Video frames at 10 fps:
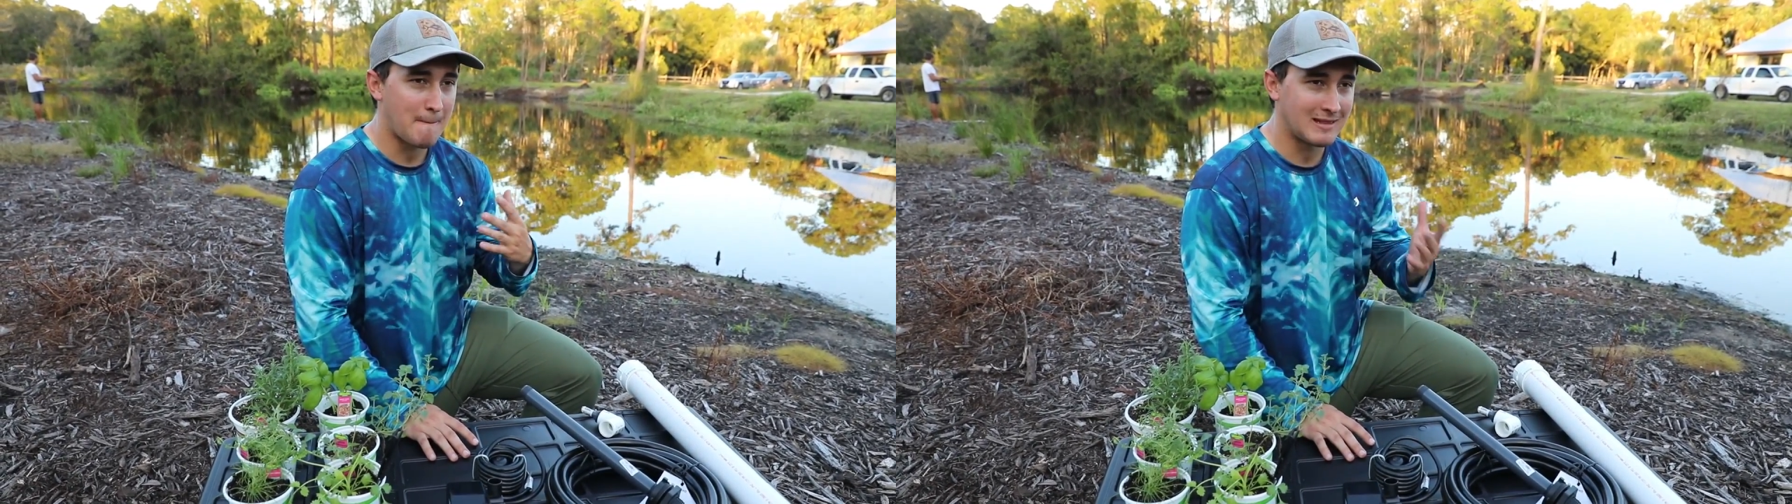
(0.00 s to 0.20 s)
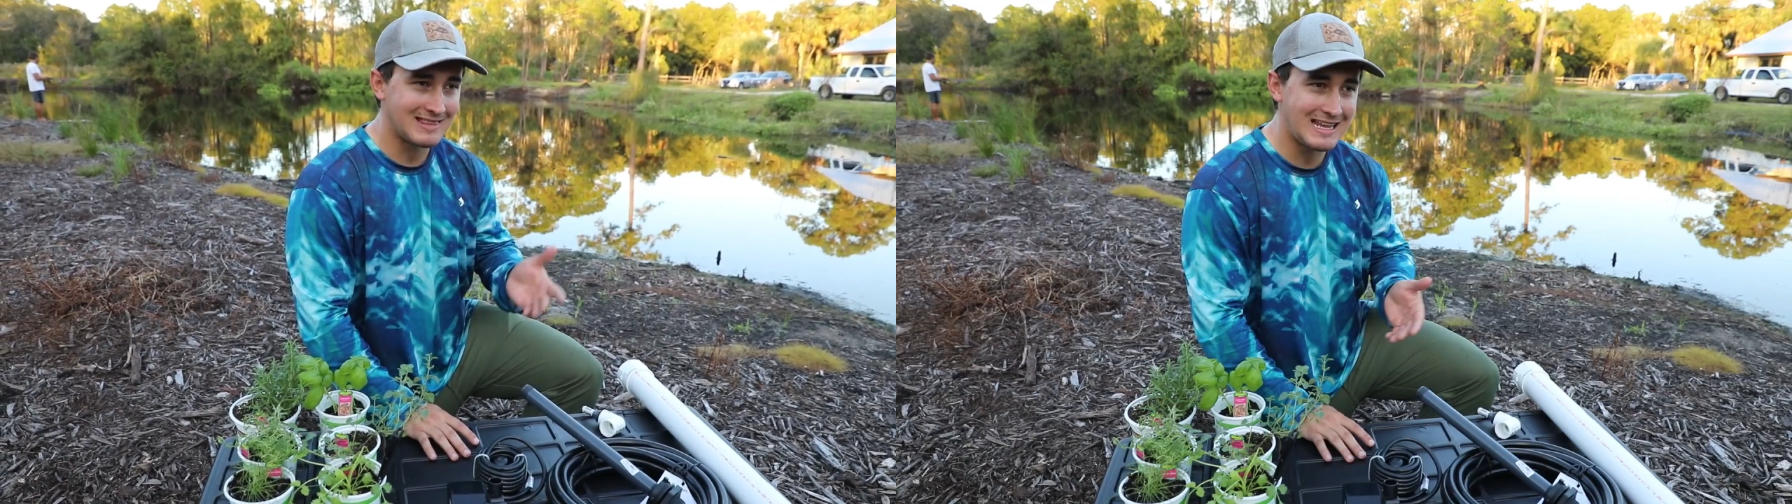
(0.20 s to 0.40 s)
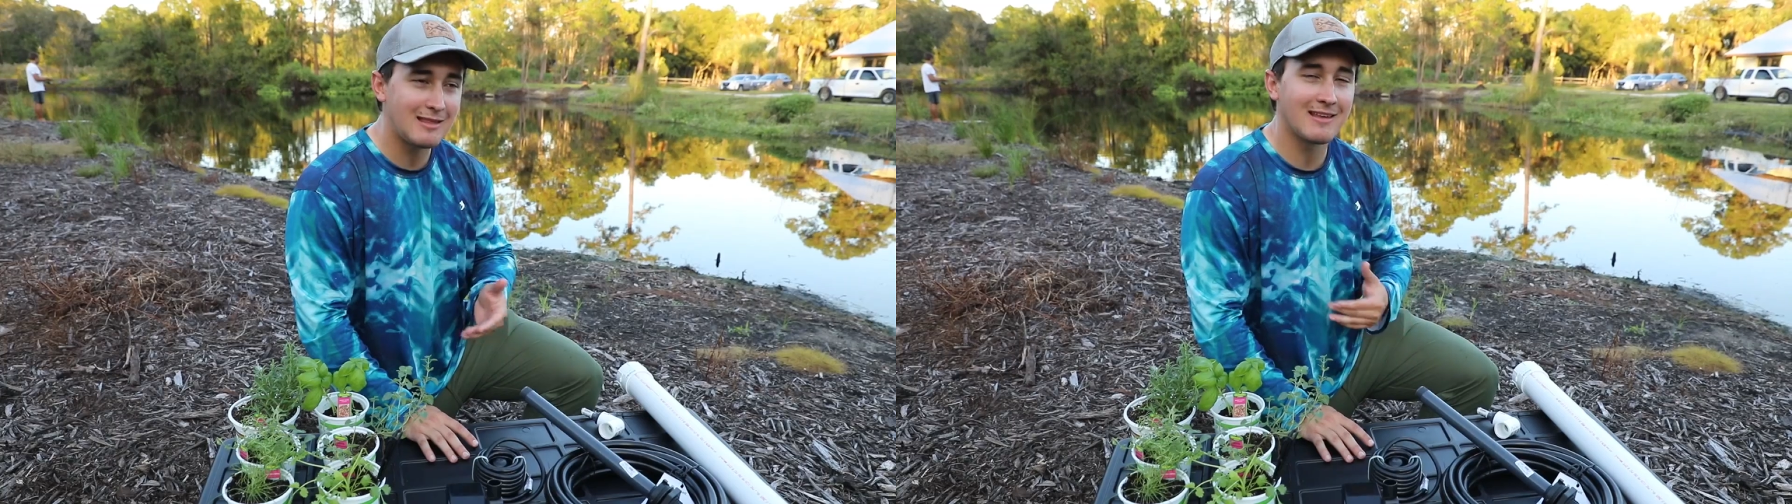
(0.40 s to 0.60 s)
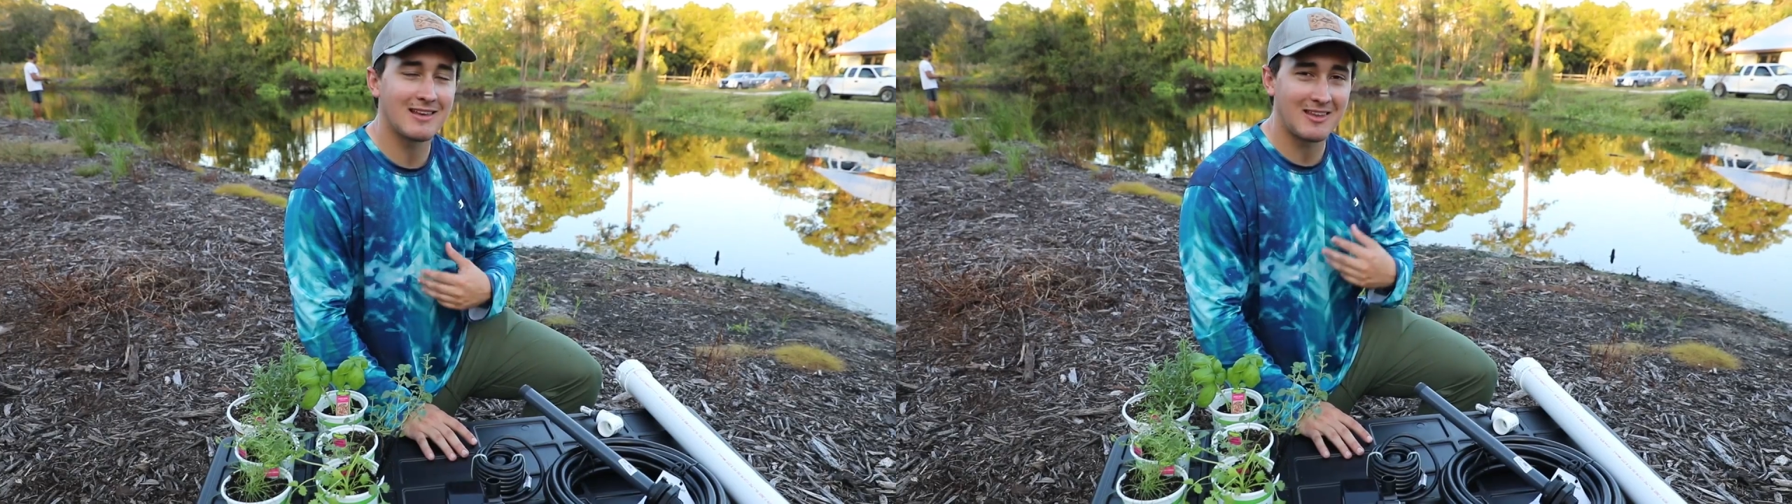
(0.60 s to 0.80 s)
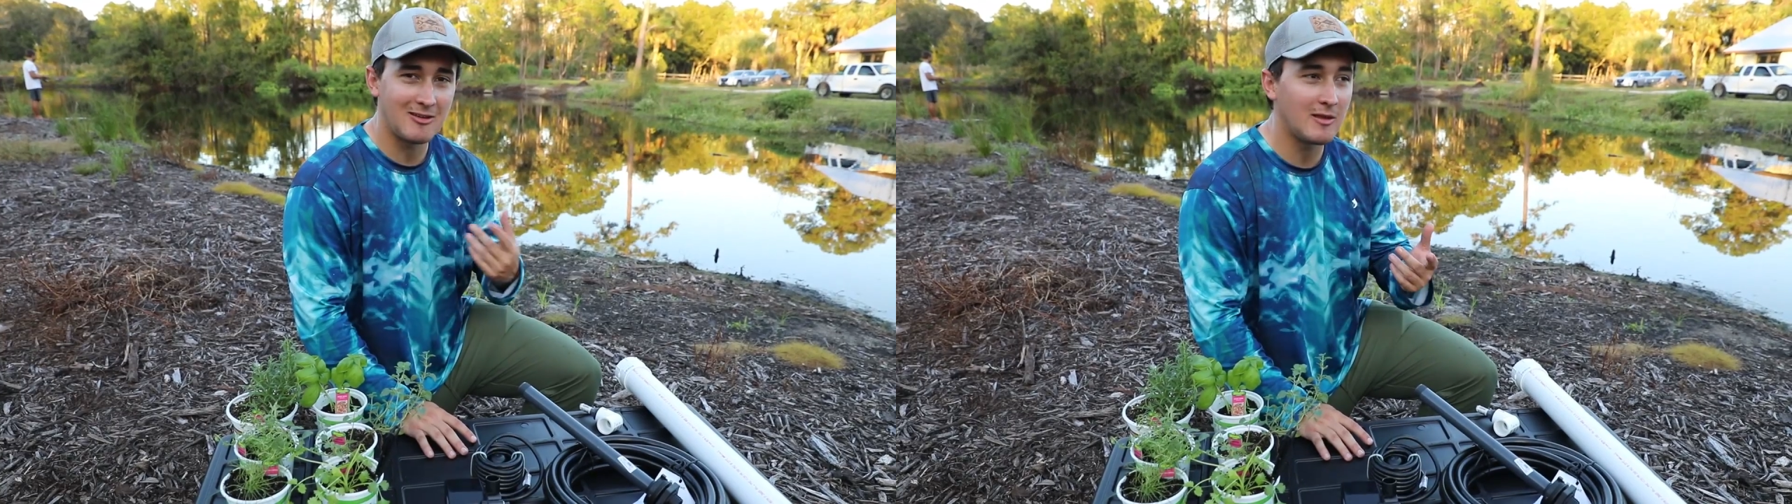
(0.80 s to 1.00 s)

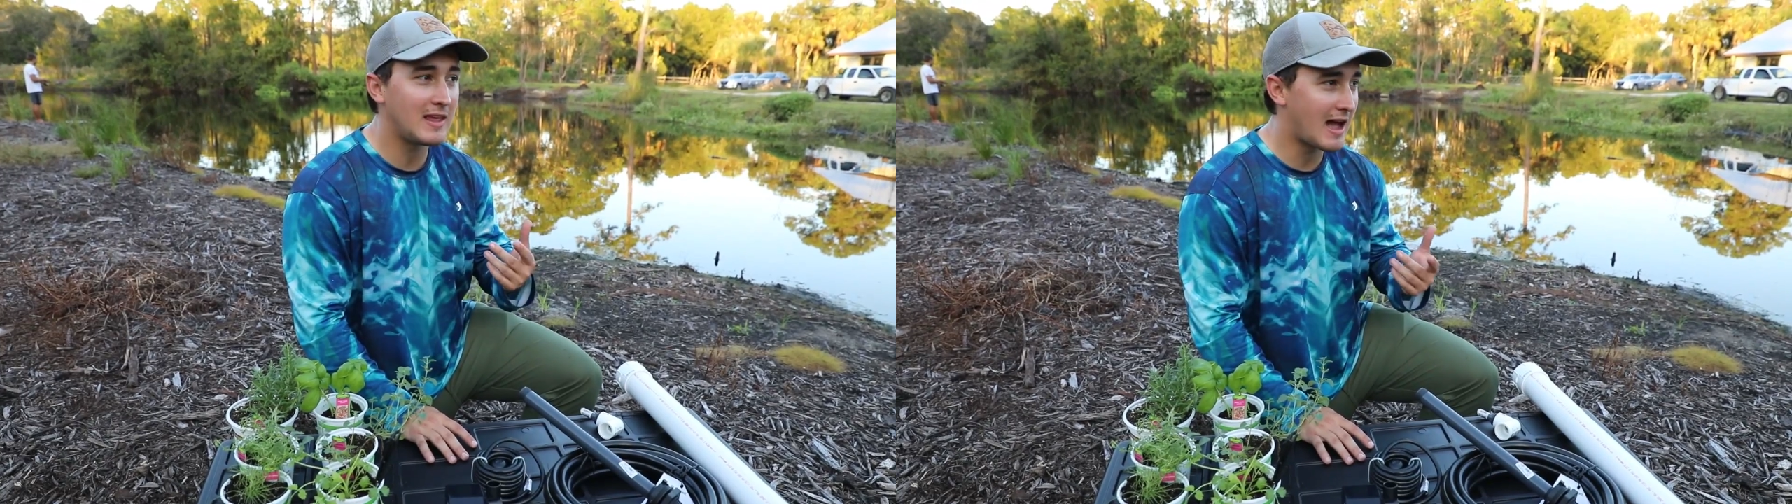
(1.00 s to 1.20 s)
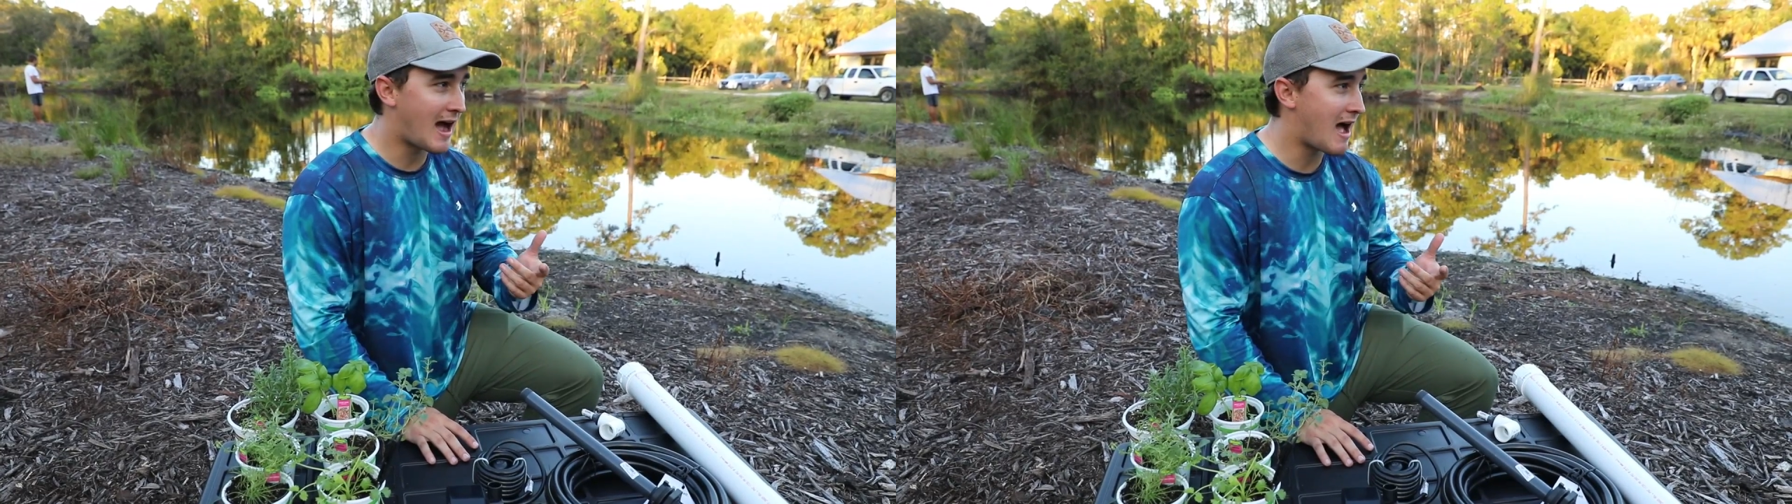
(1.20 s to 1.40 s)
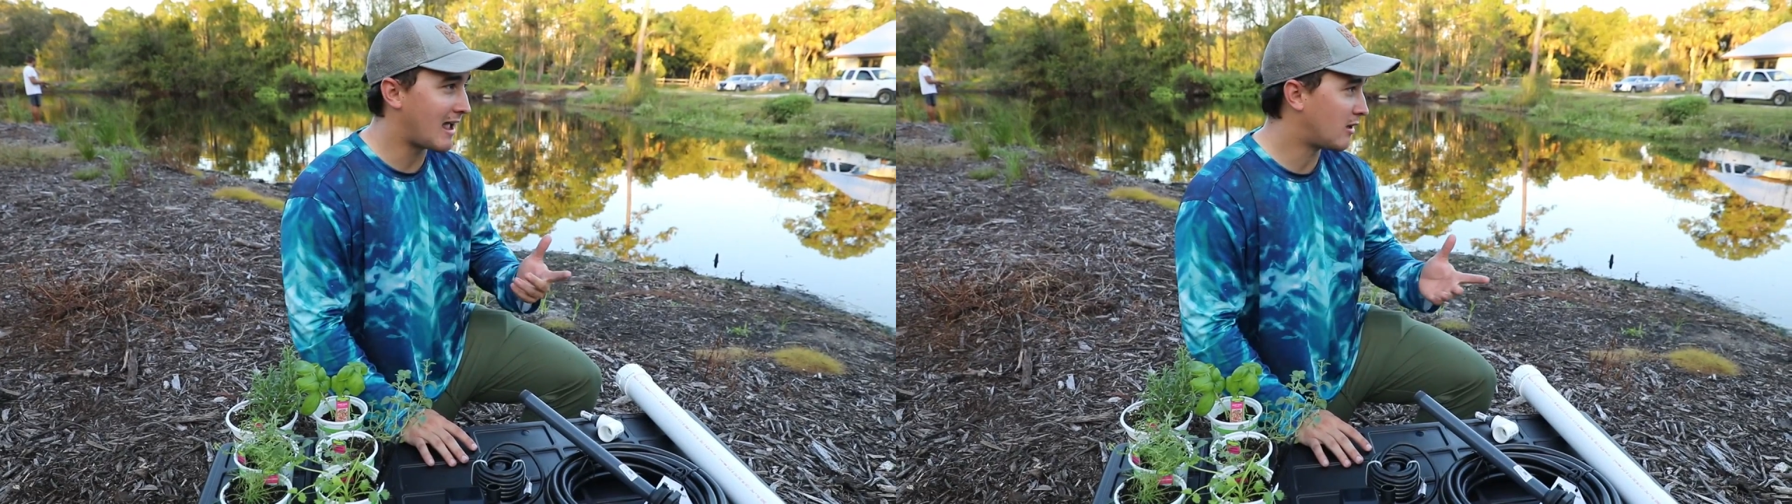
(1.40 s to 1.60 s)
pleasing to the eye